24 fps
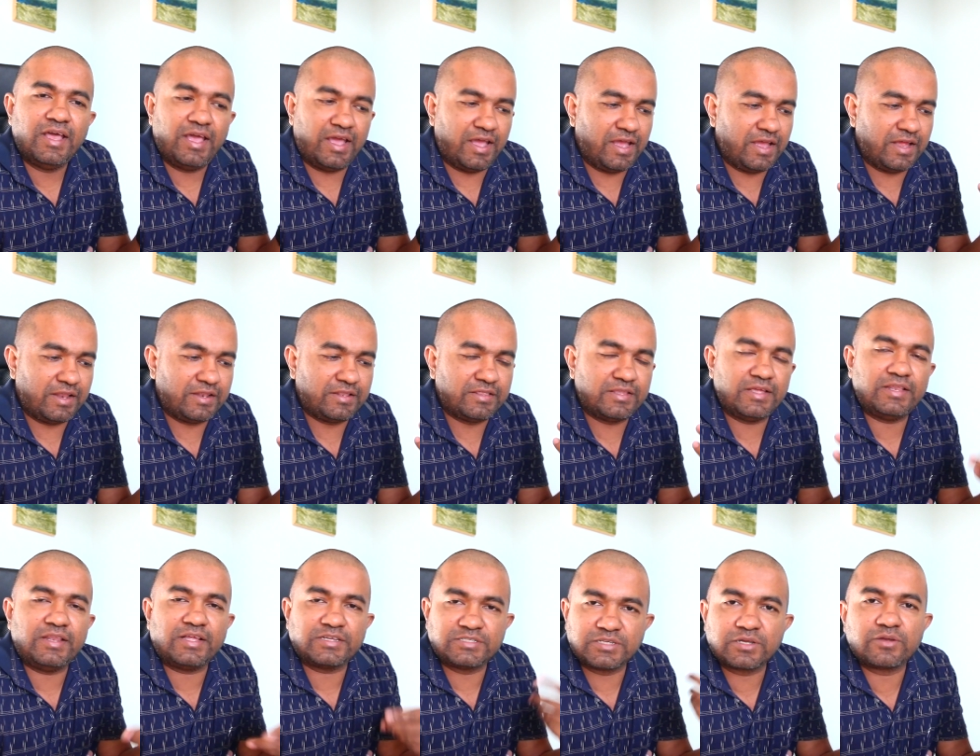and
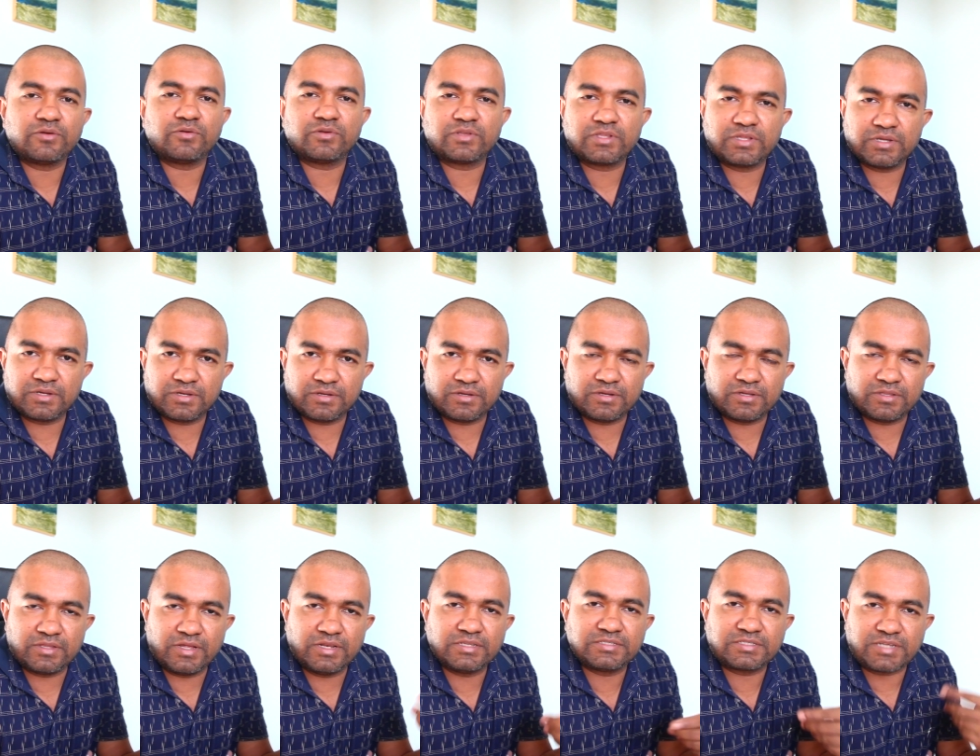then execute the
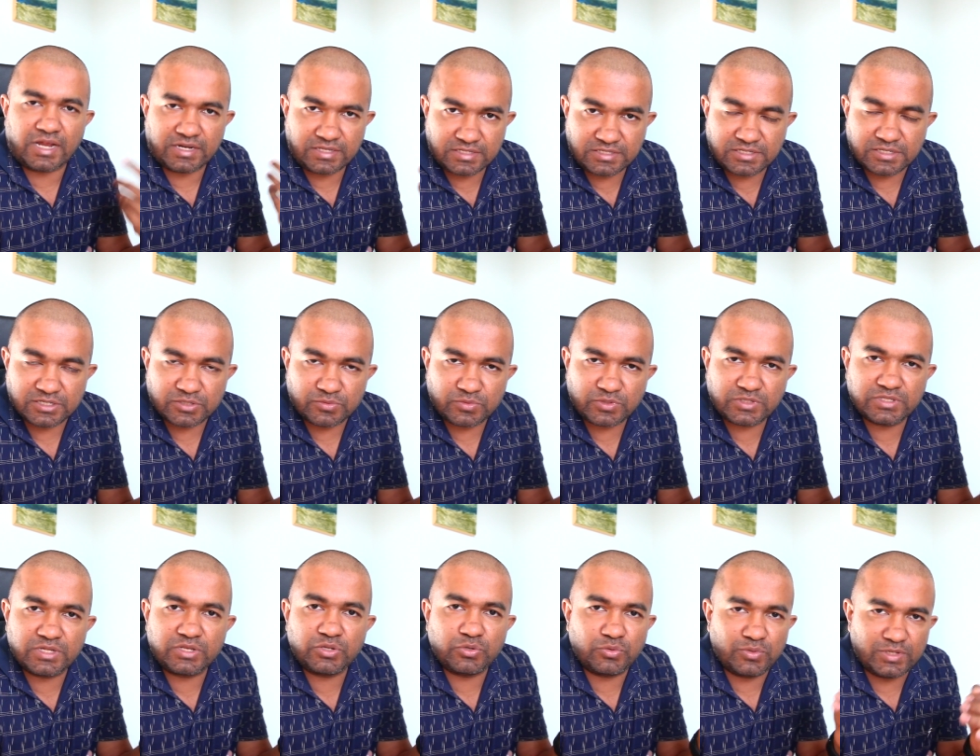then start the service
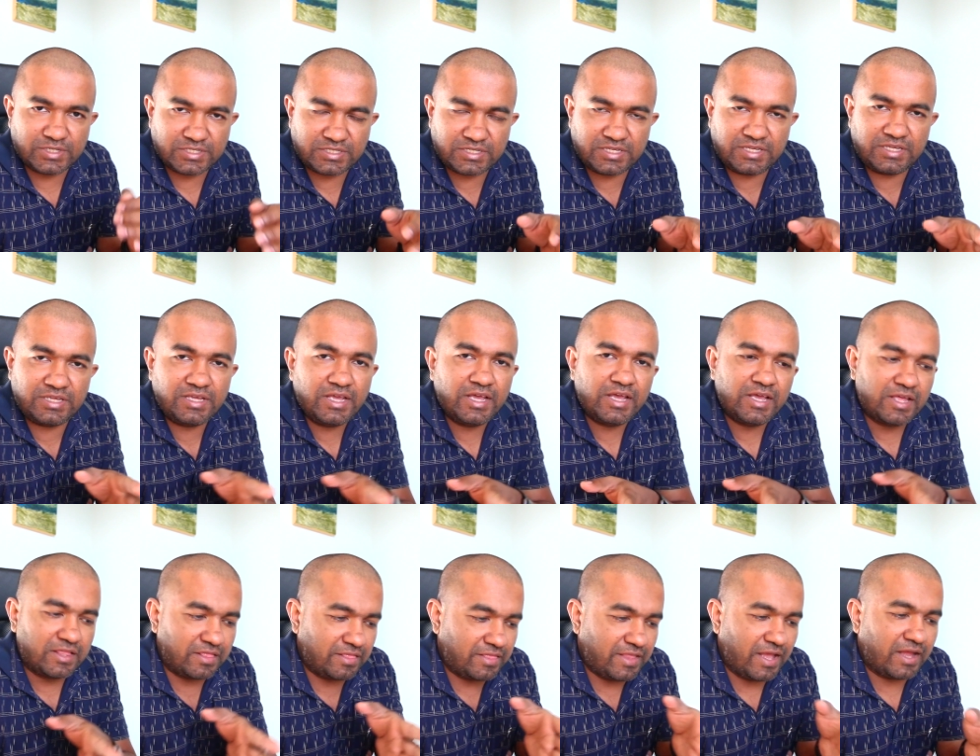then you will see
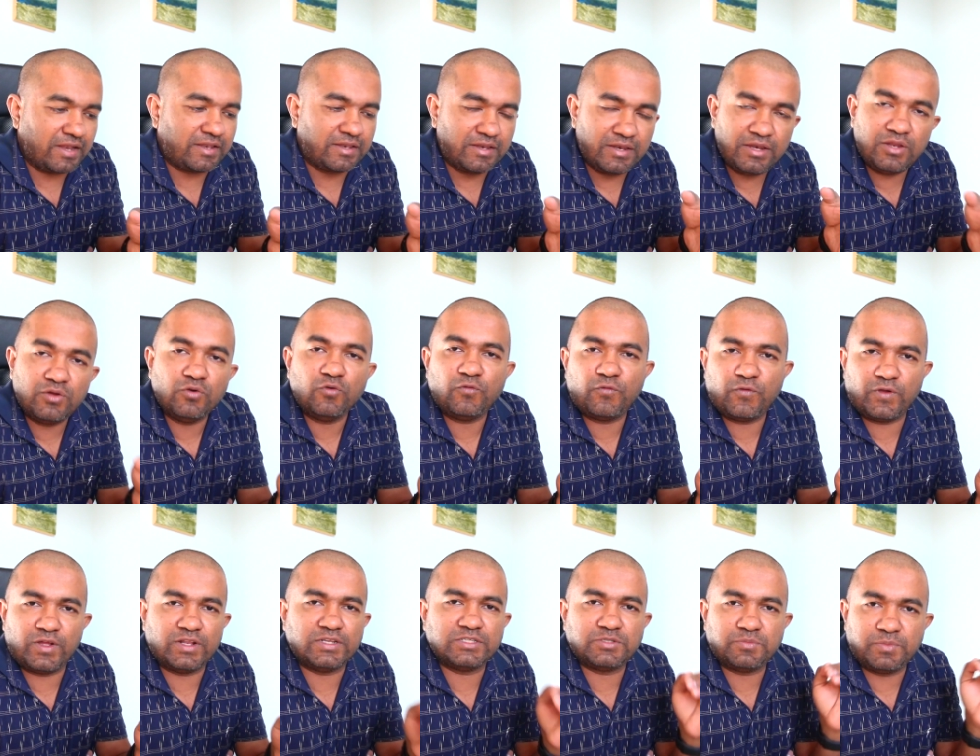that new
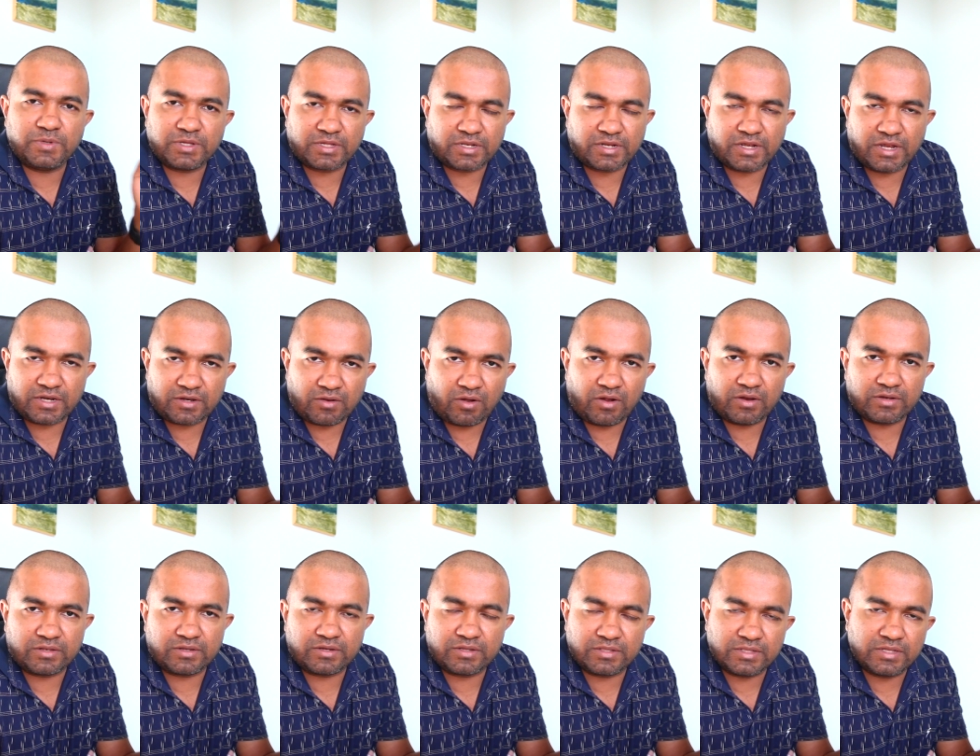field is being created
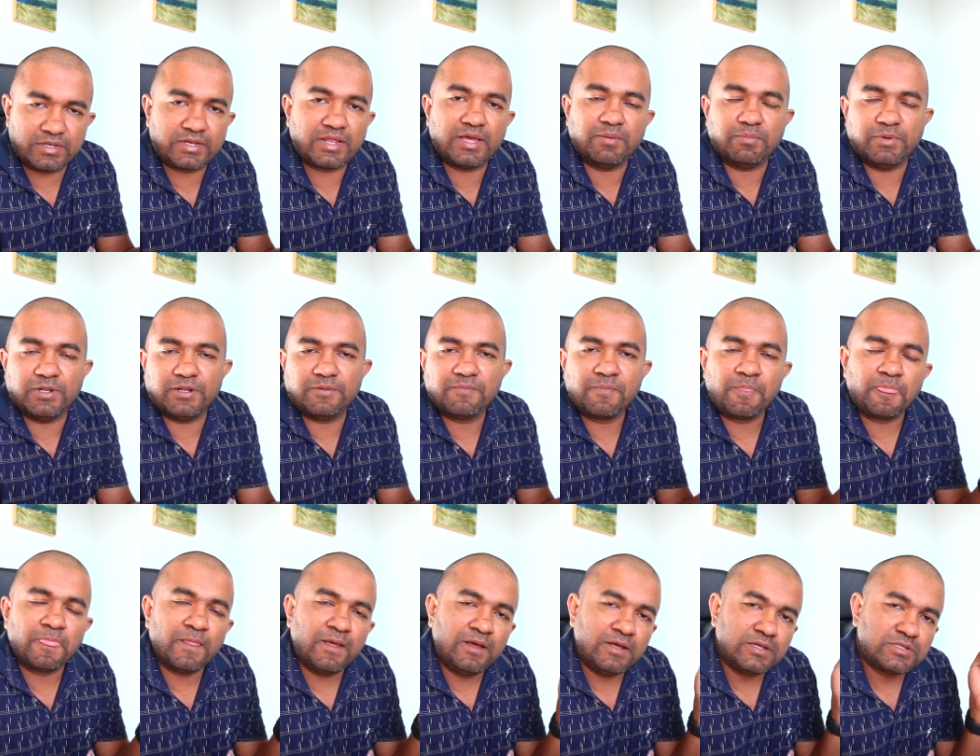on in the table
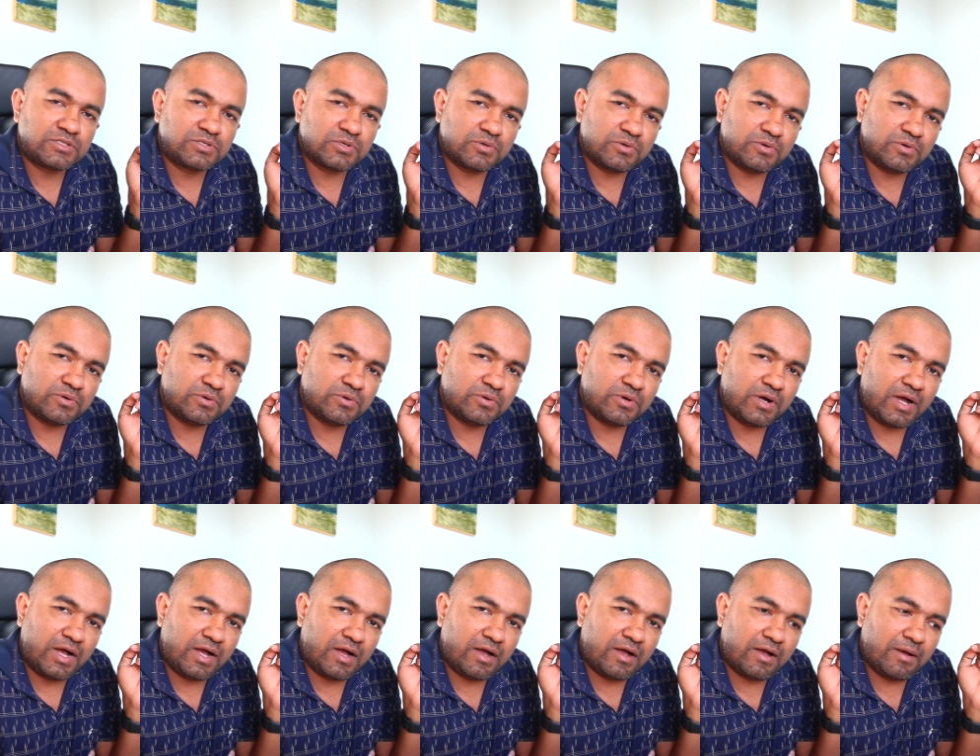so
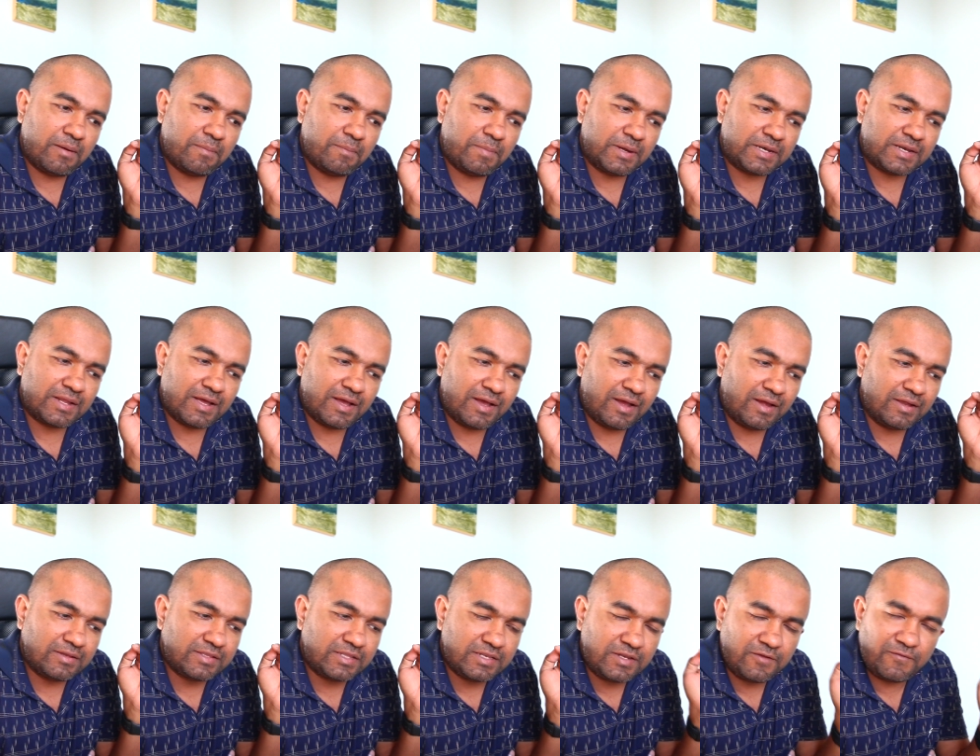uh, but
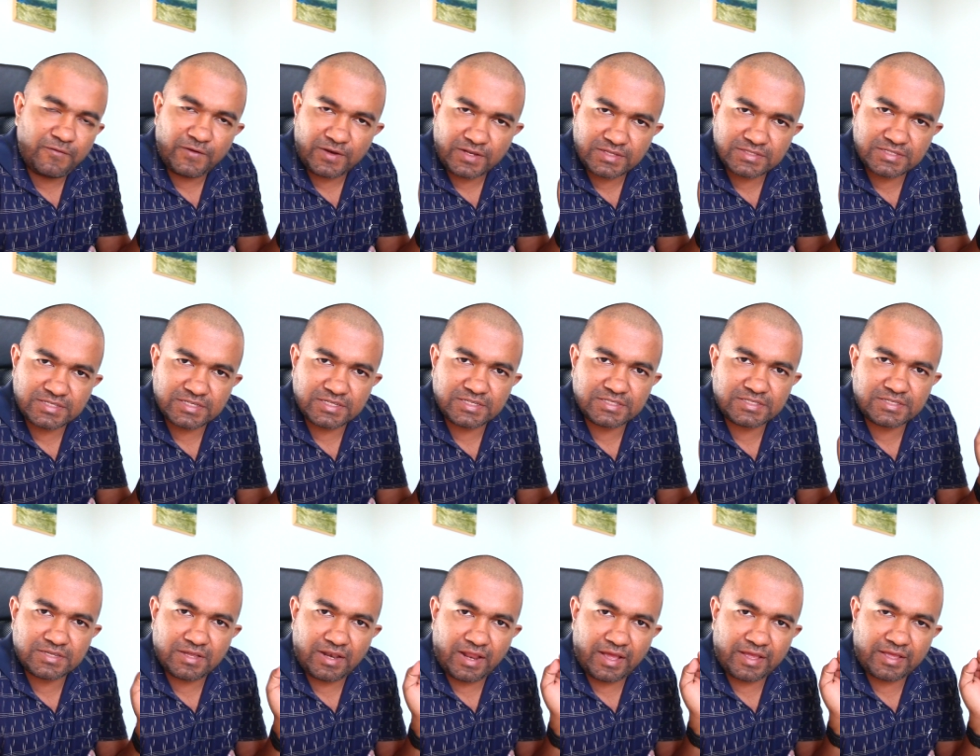the difference
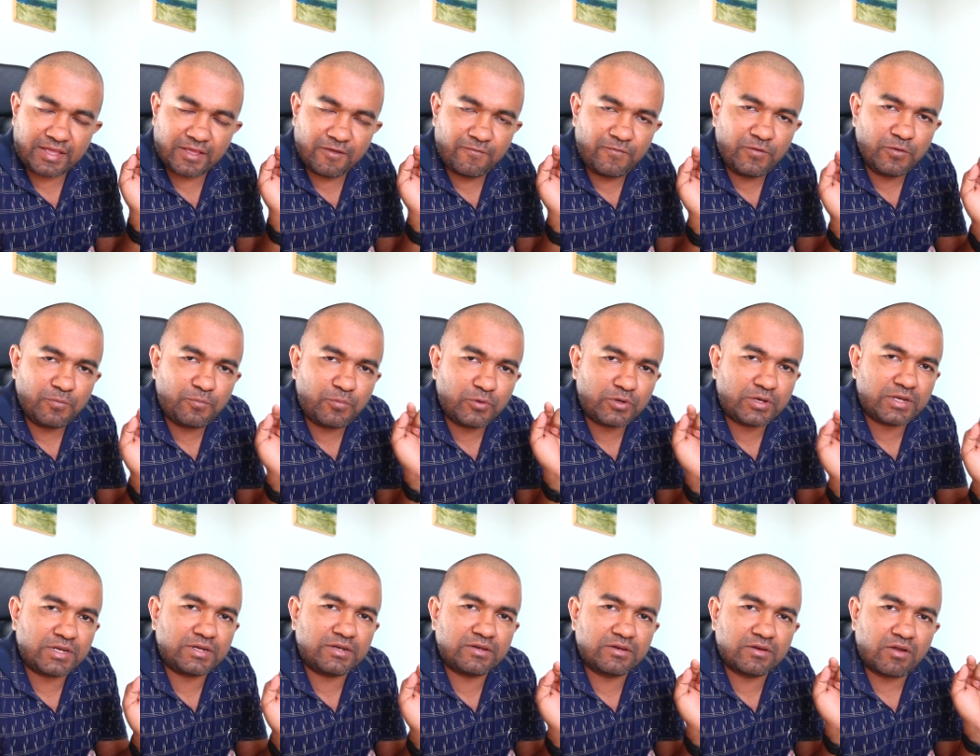is like if you put
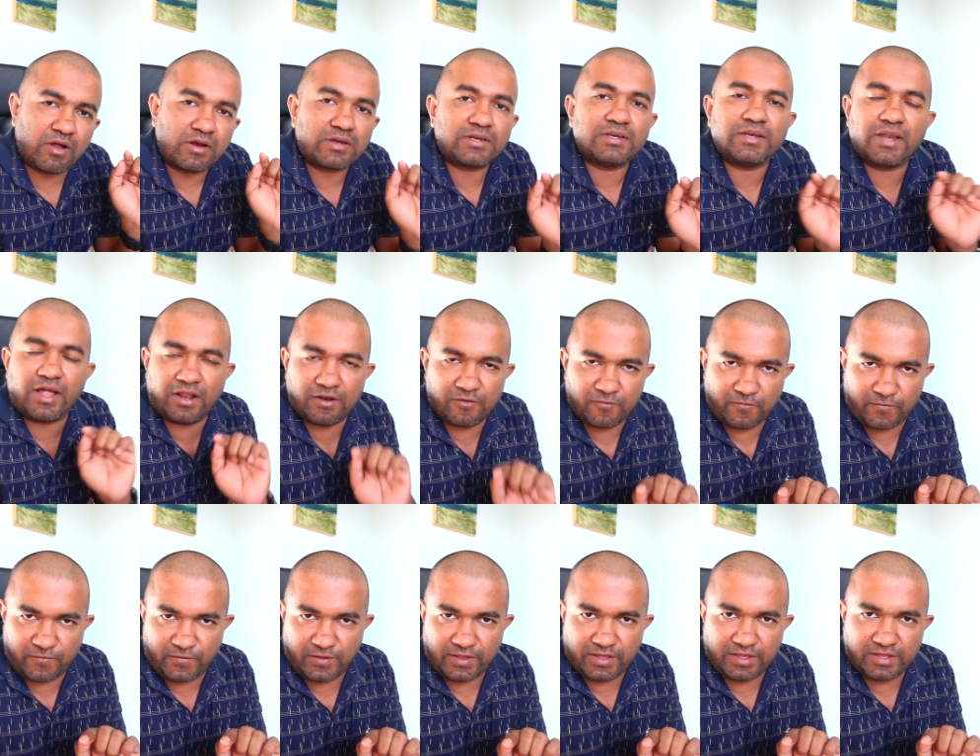a not null
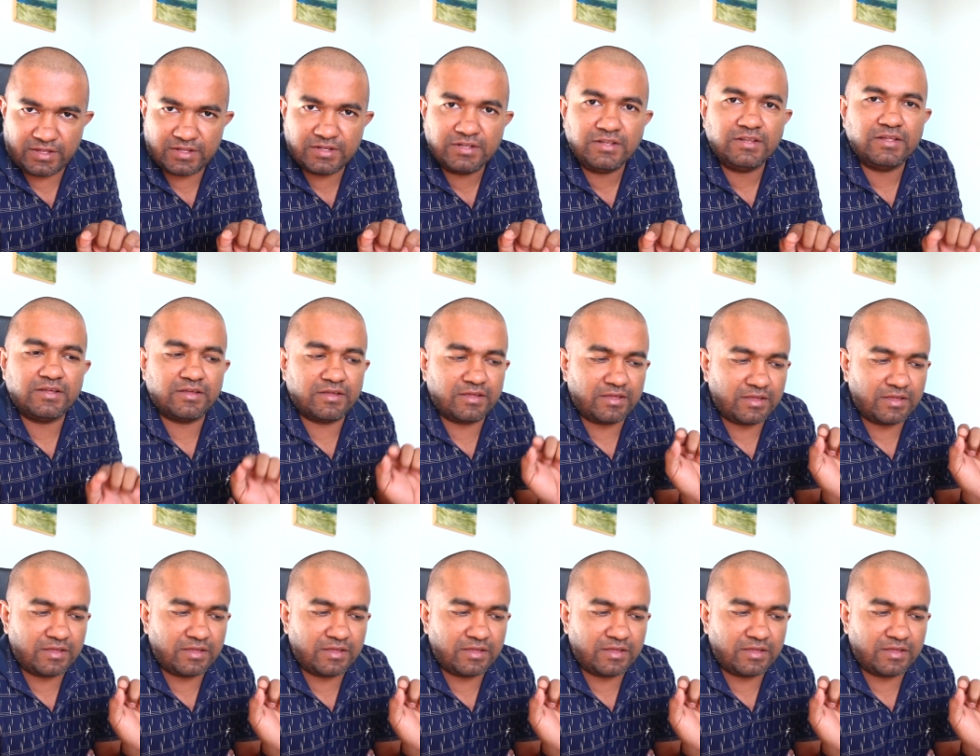field